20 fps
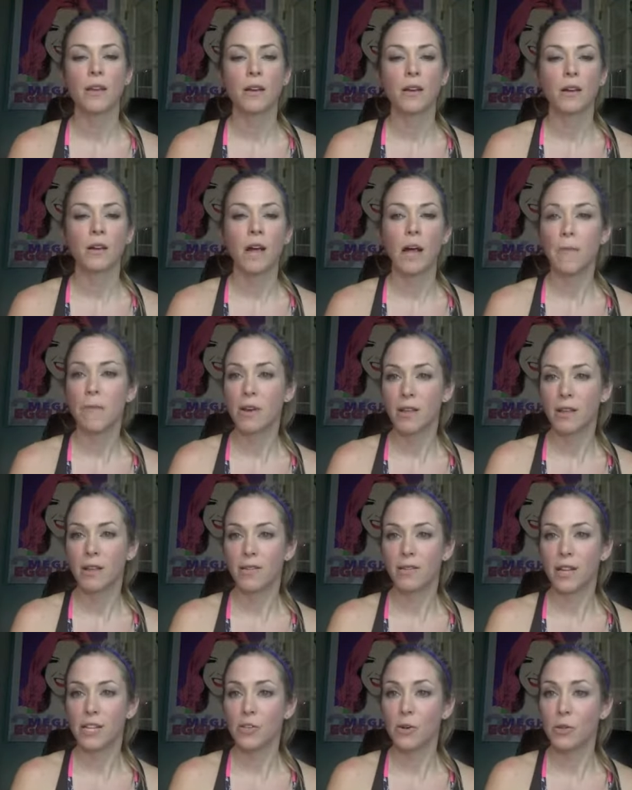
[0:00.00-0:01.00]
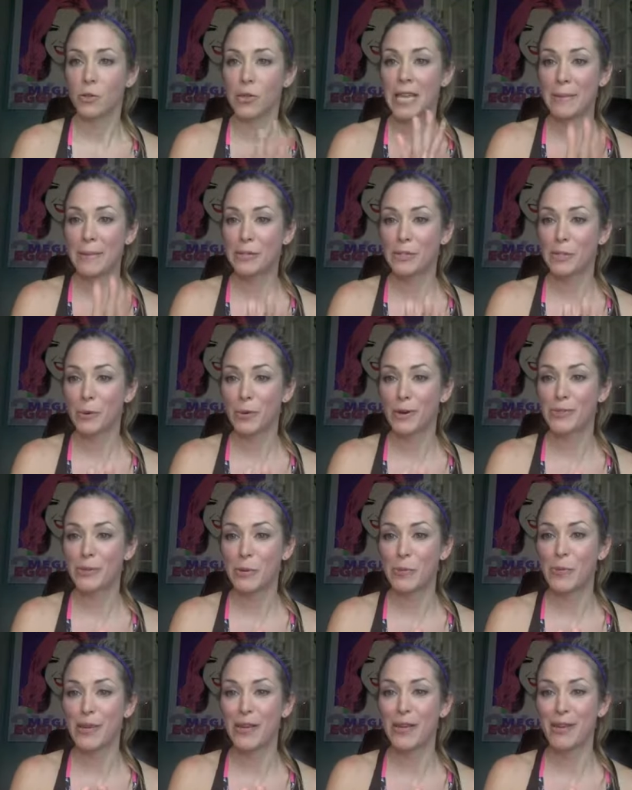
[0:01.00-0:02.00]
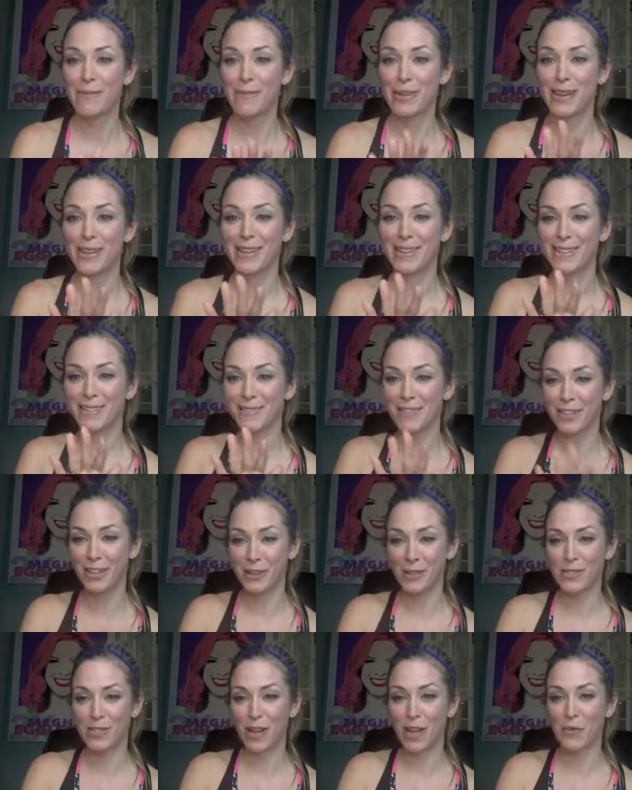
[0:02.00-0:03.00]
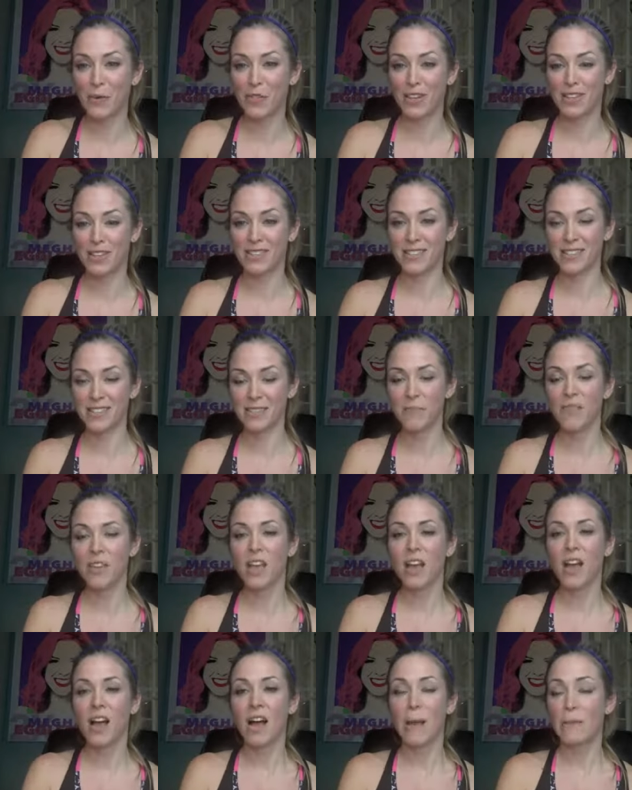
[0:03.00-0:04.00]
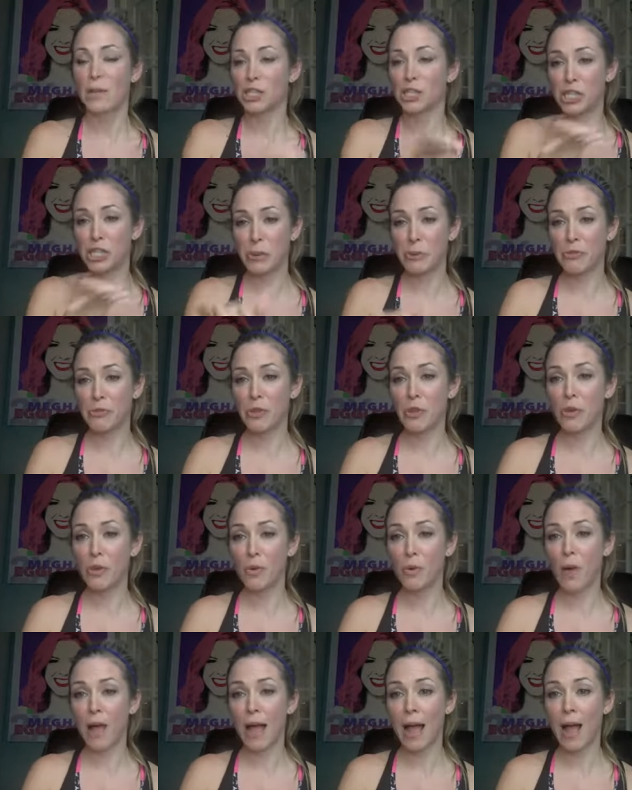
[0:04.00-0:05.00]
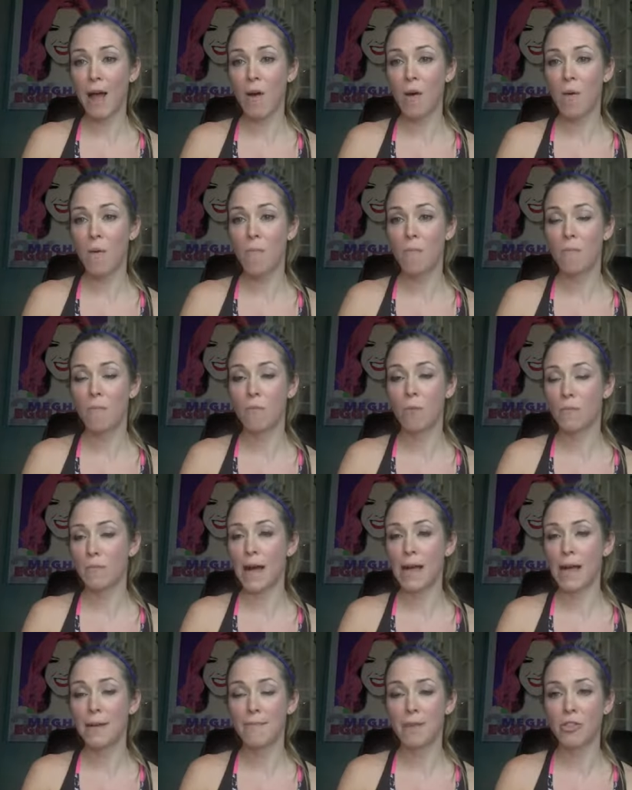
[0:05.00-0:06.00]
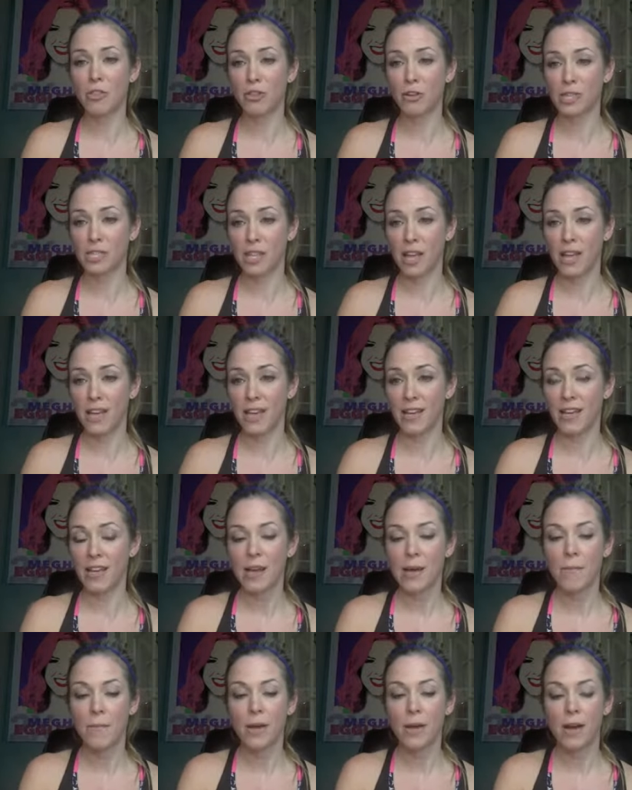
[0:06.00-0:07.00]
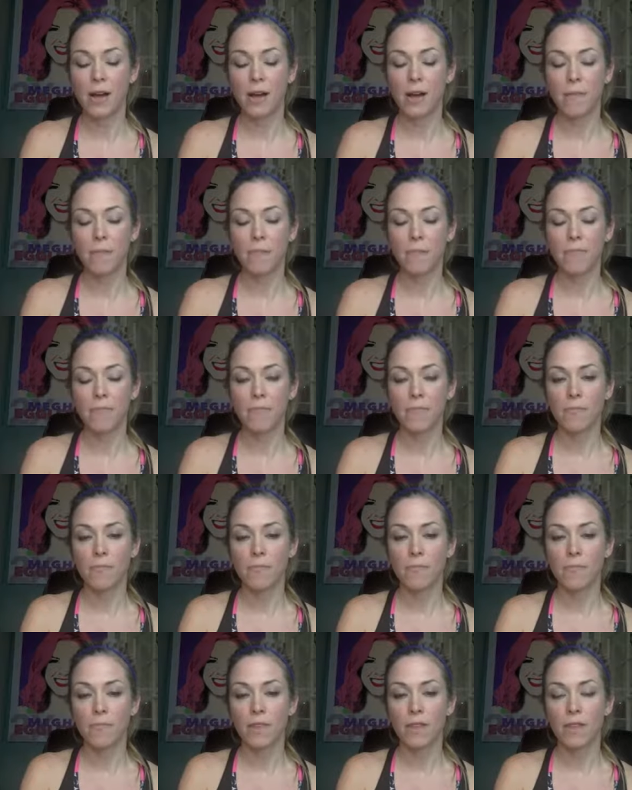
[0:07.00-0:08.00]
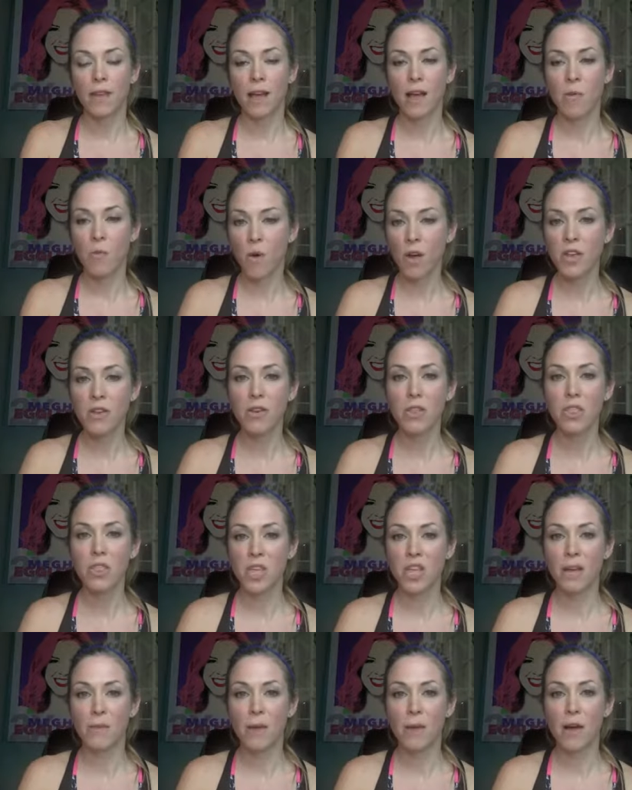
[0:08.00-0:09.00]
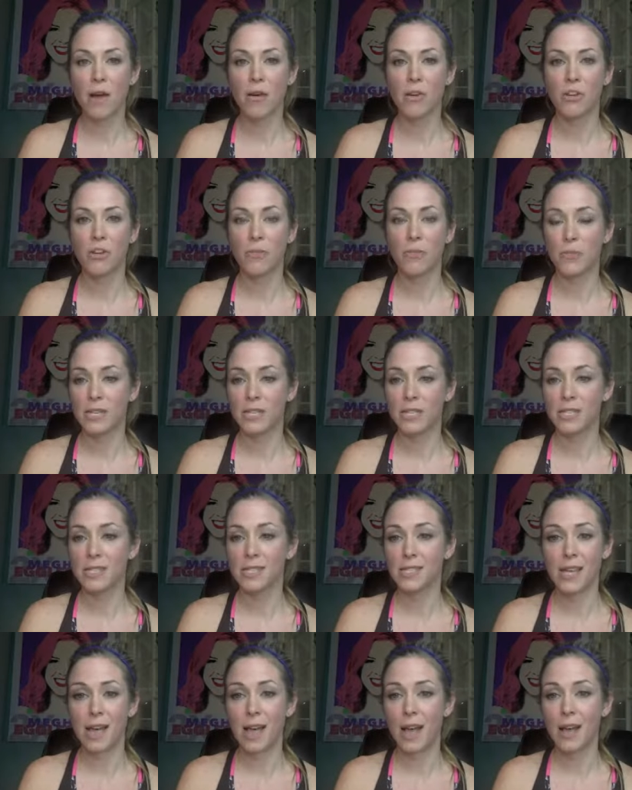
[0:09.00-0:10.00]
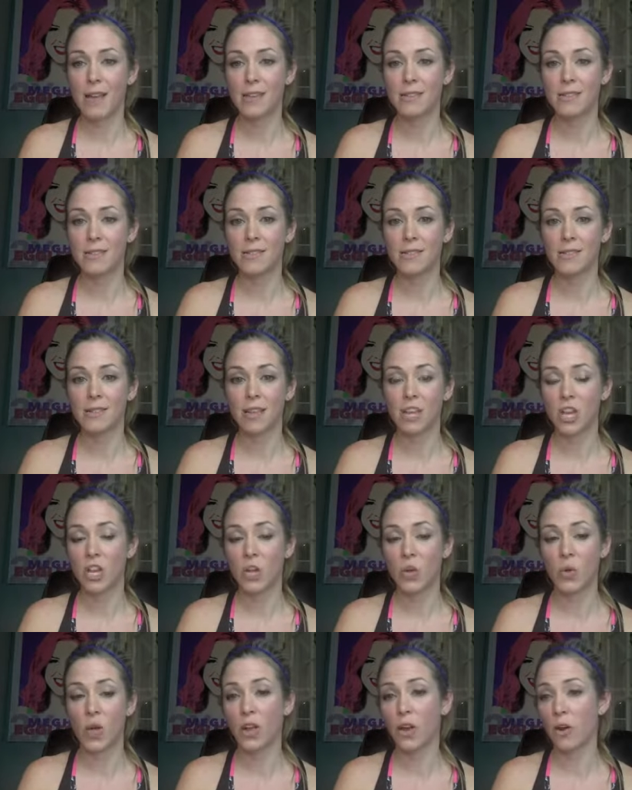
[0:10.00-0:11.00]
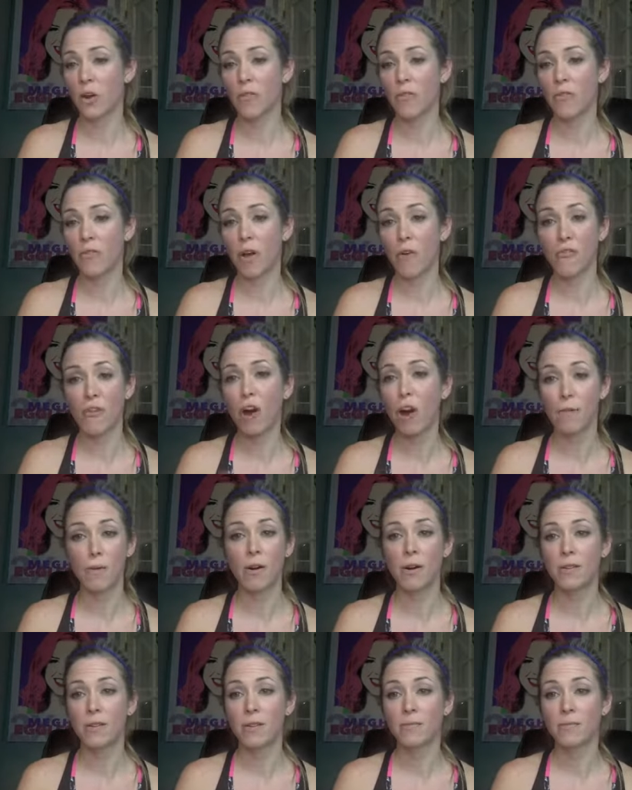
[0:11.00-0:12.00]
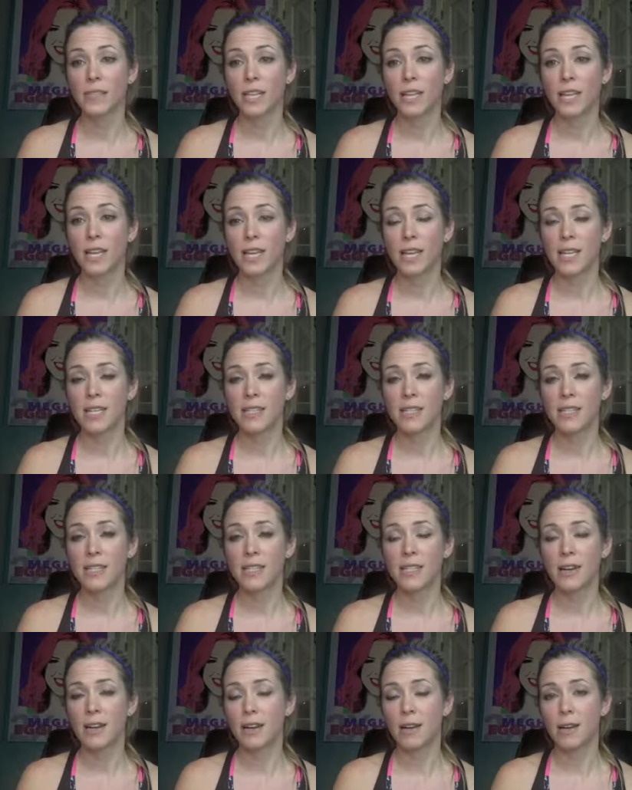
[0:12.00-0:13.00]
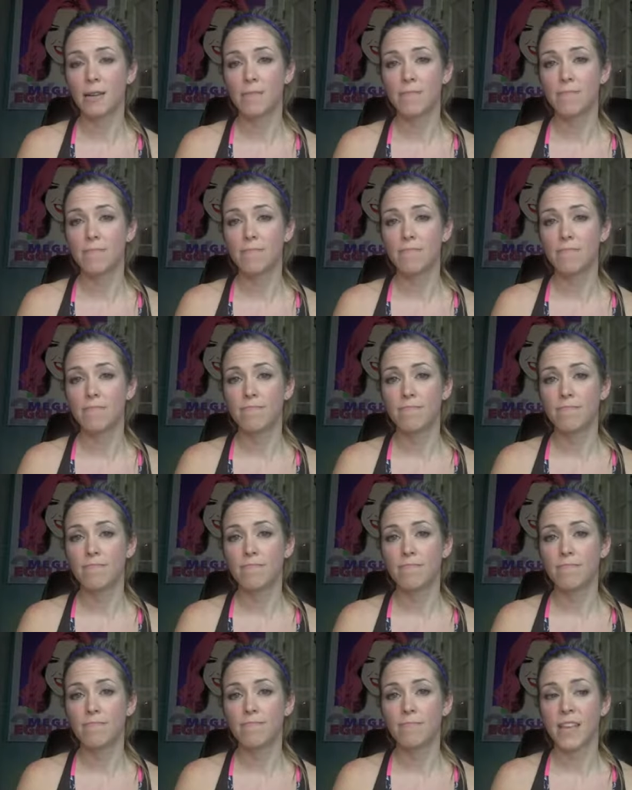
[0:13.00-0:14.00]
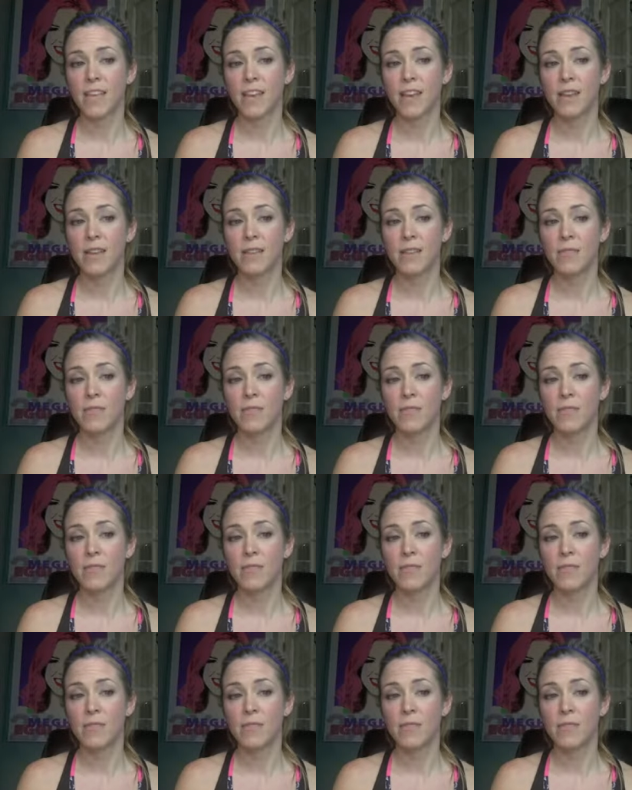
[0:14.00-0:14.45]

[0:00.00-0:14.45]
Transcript: I'm gonna, I told you I keep this short, so I'm gonna, I'm gonna close off with this. I'm gonna share with you how, what my month looks like, but um, I want you to think about your business as, like, you know, like you're a, a farmer and, um, and